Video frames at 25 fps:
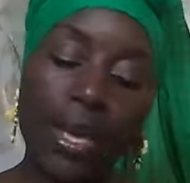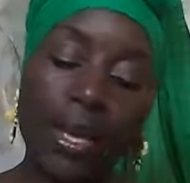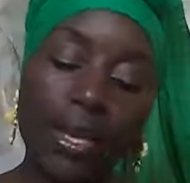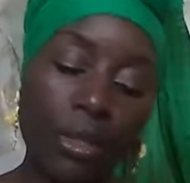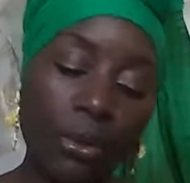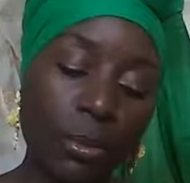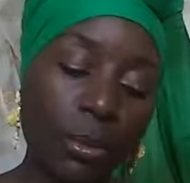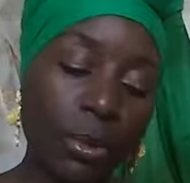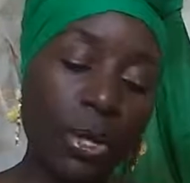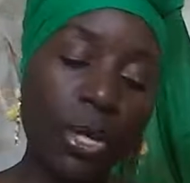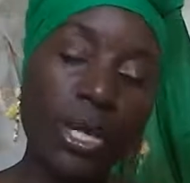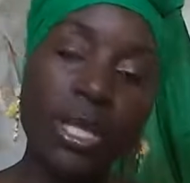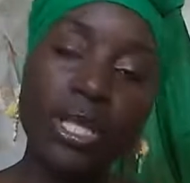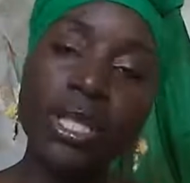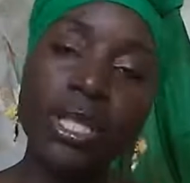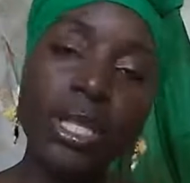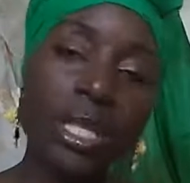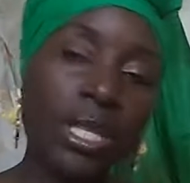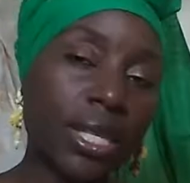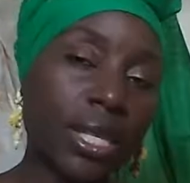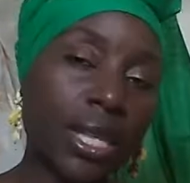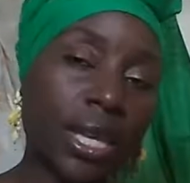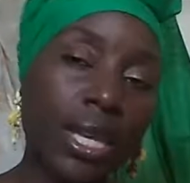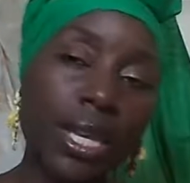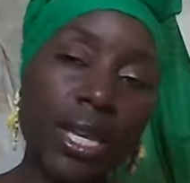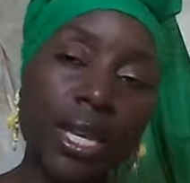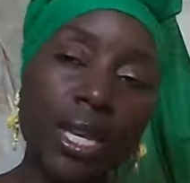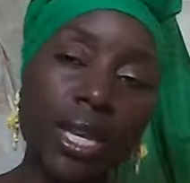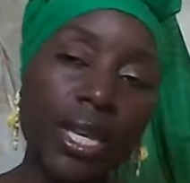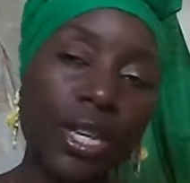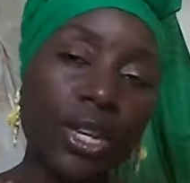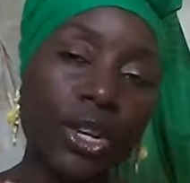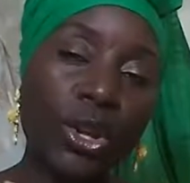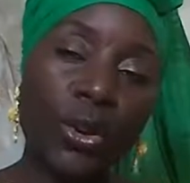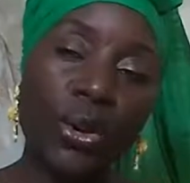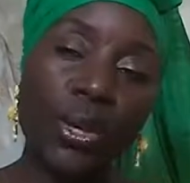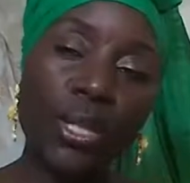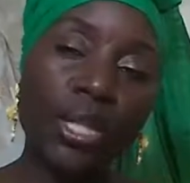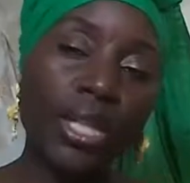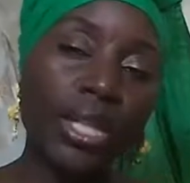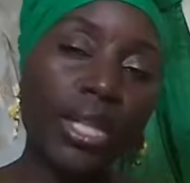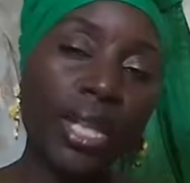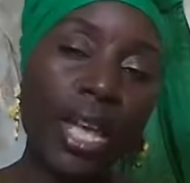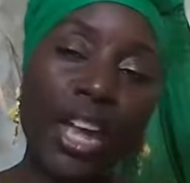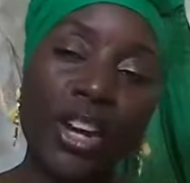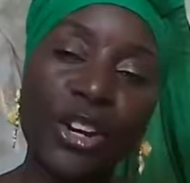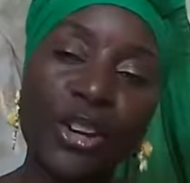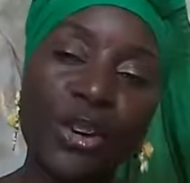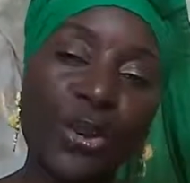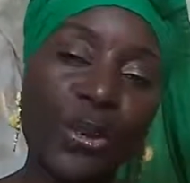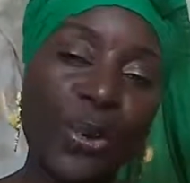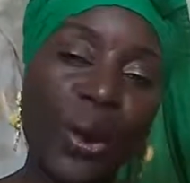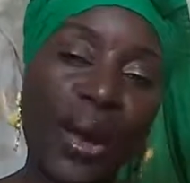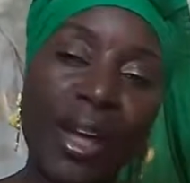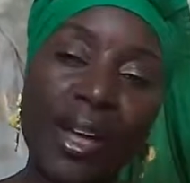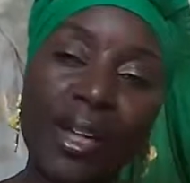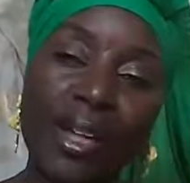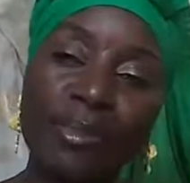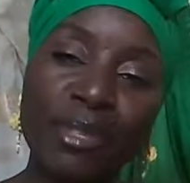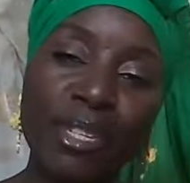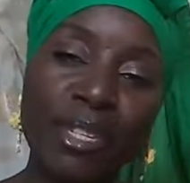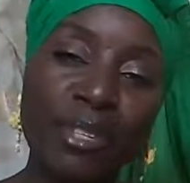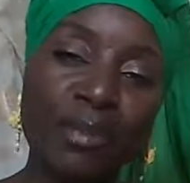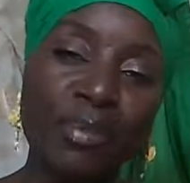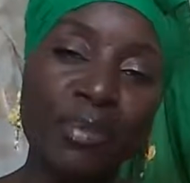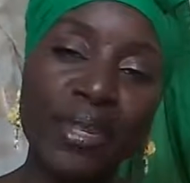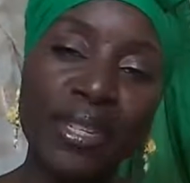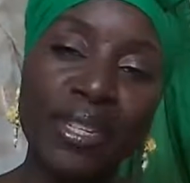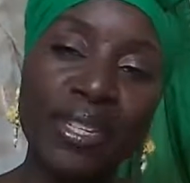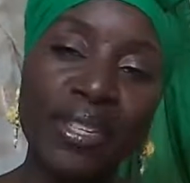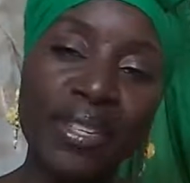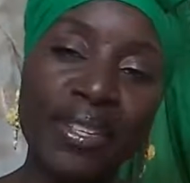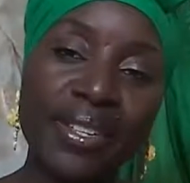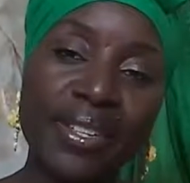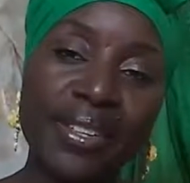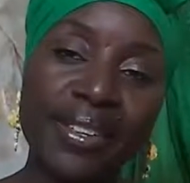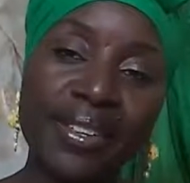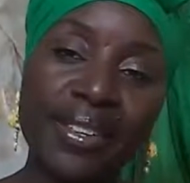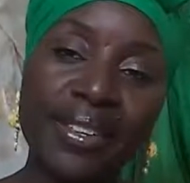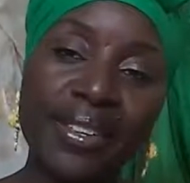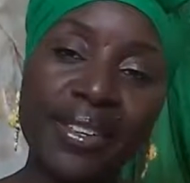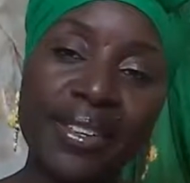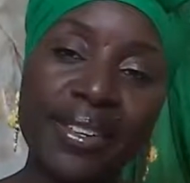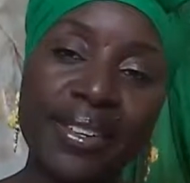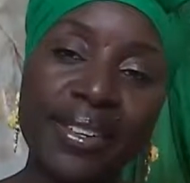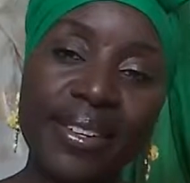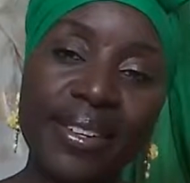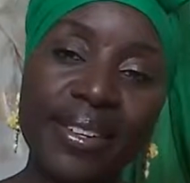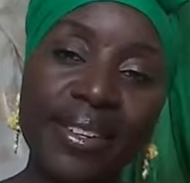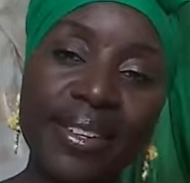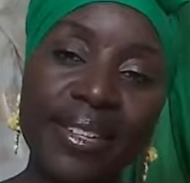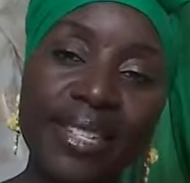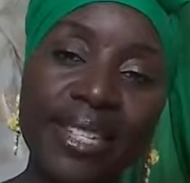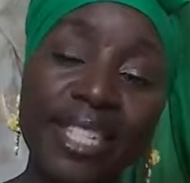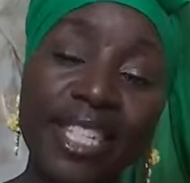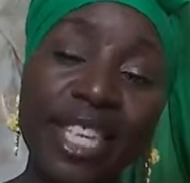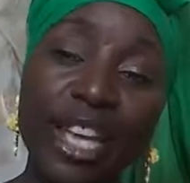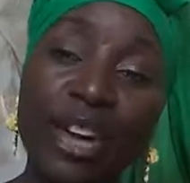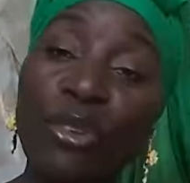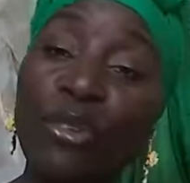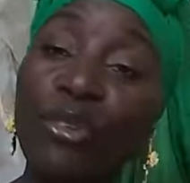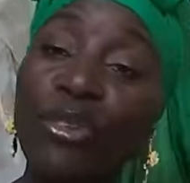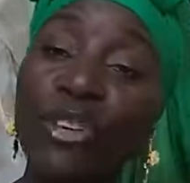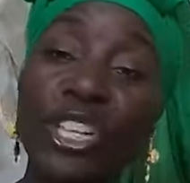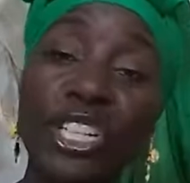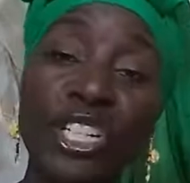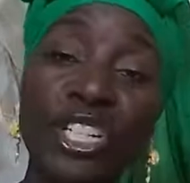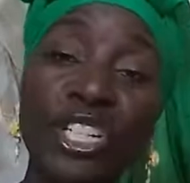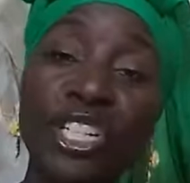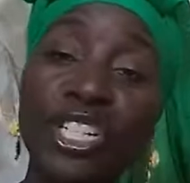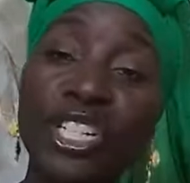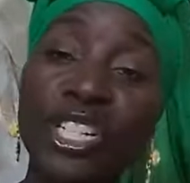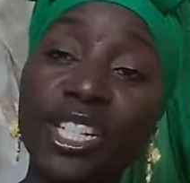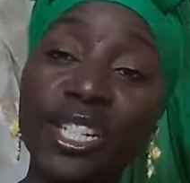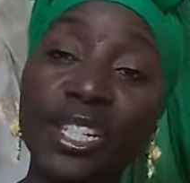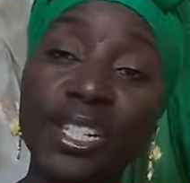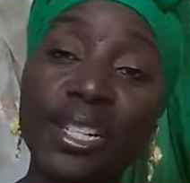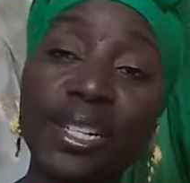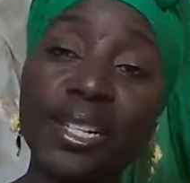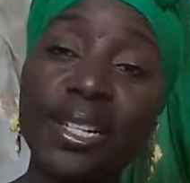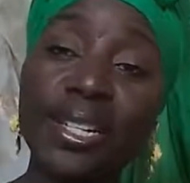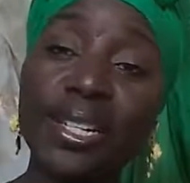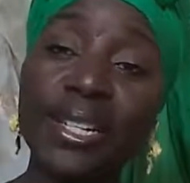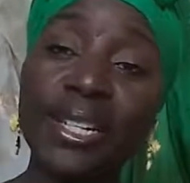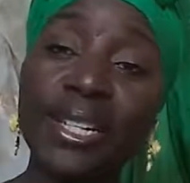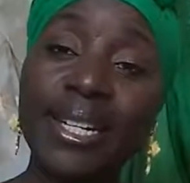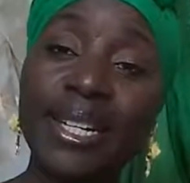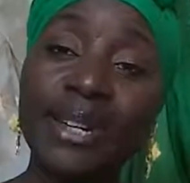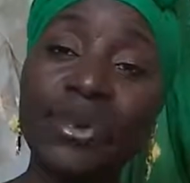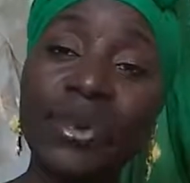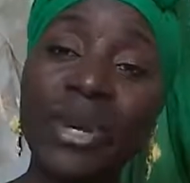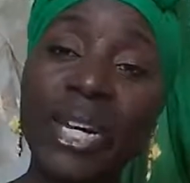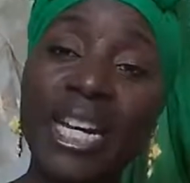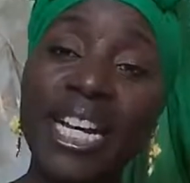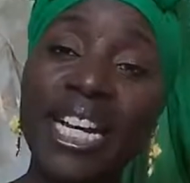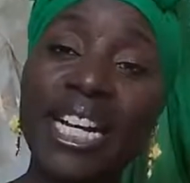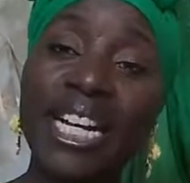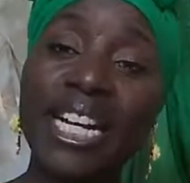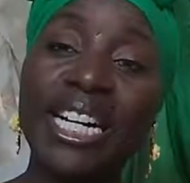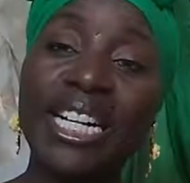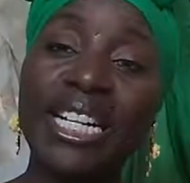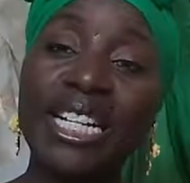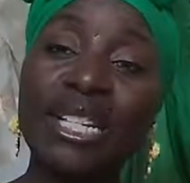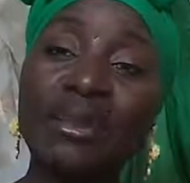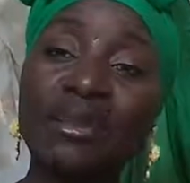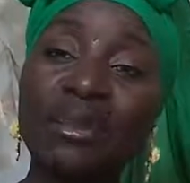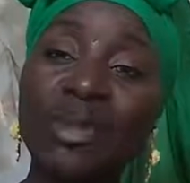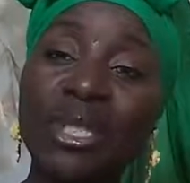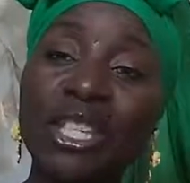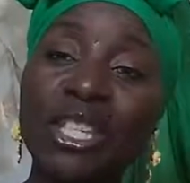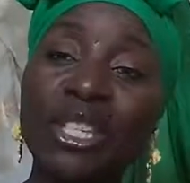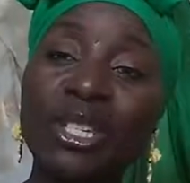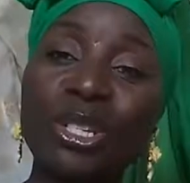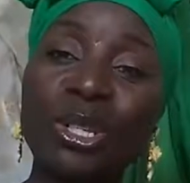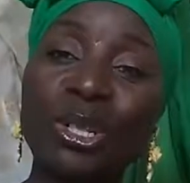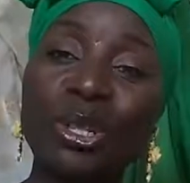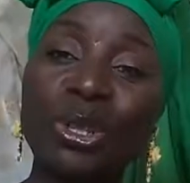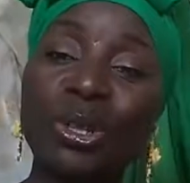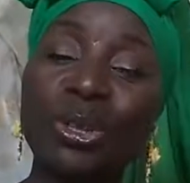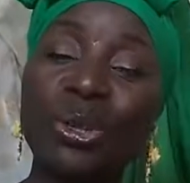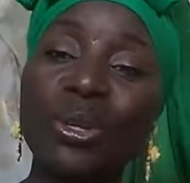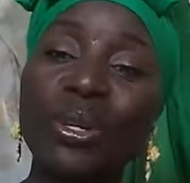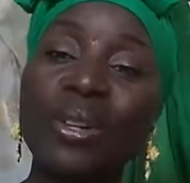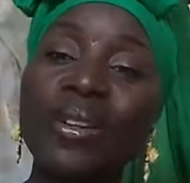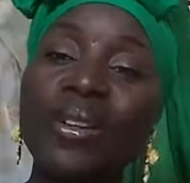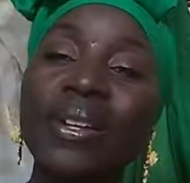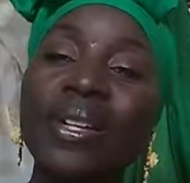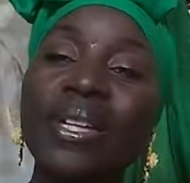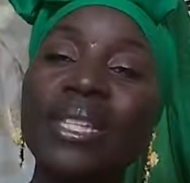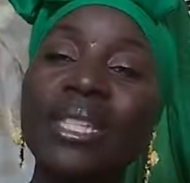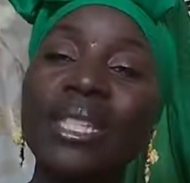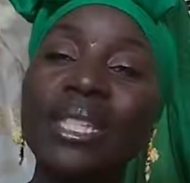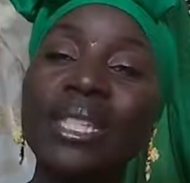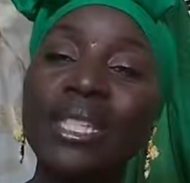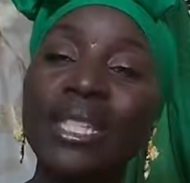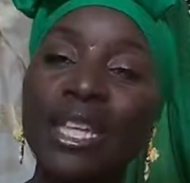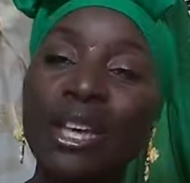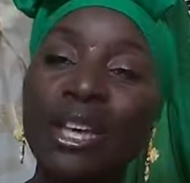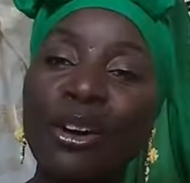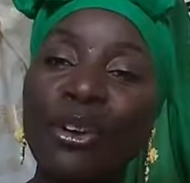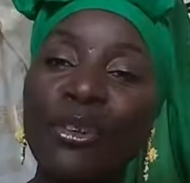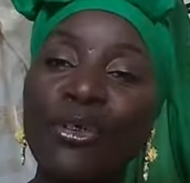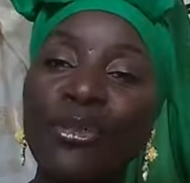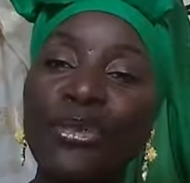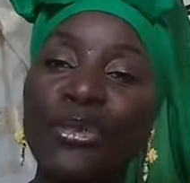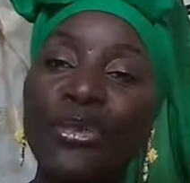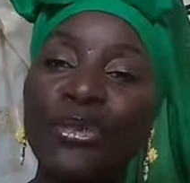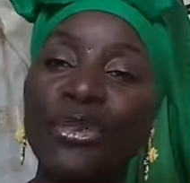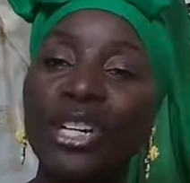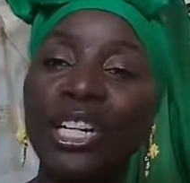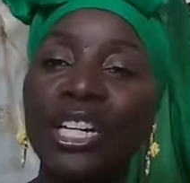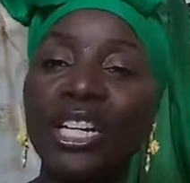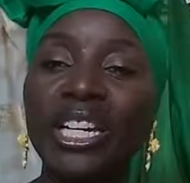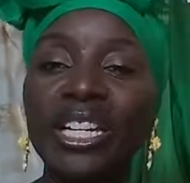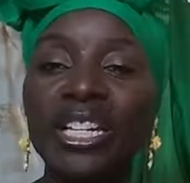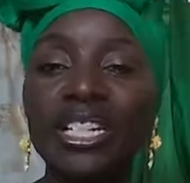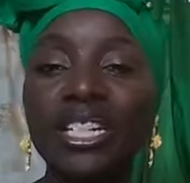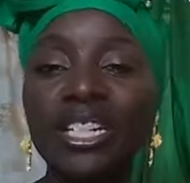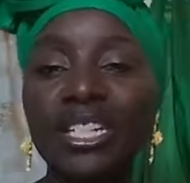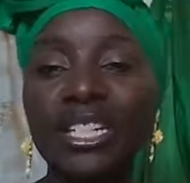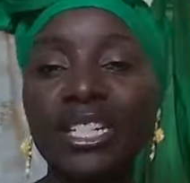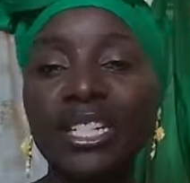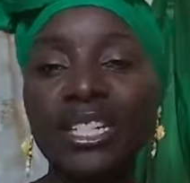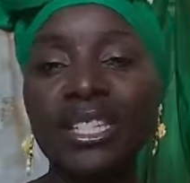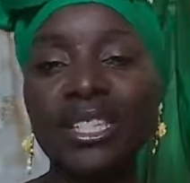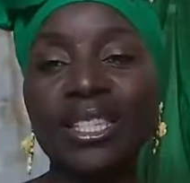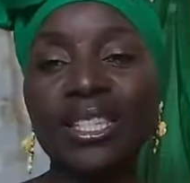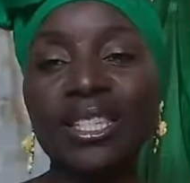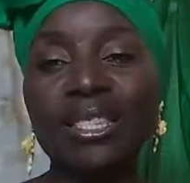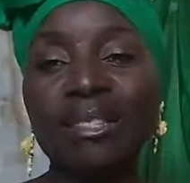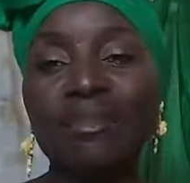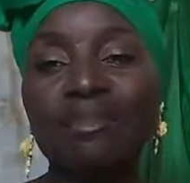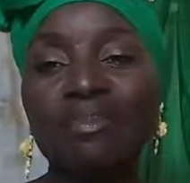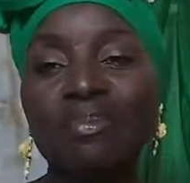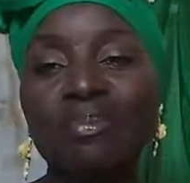In the book it says, it's not a crime to be selfish when it comes to self relations.